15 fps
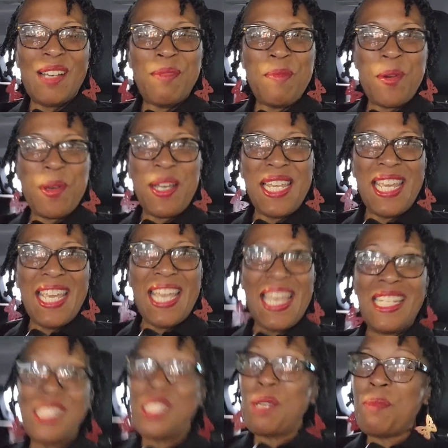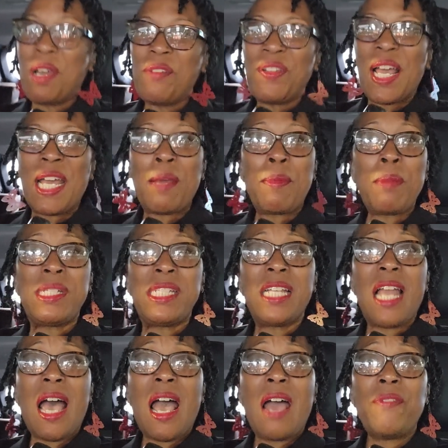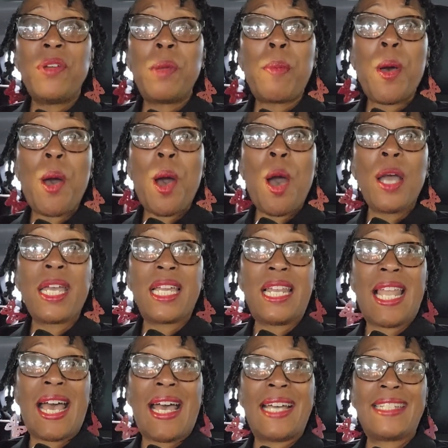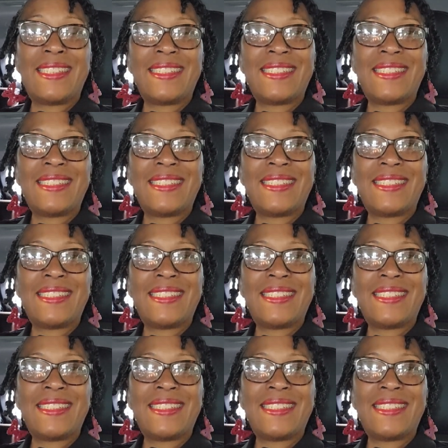Good morning. It's G Butterfly, and I'm coming to you live from the parking lot.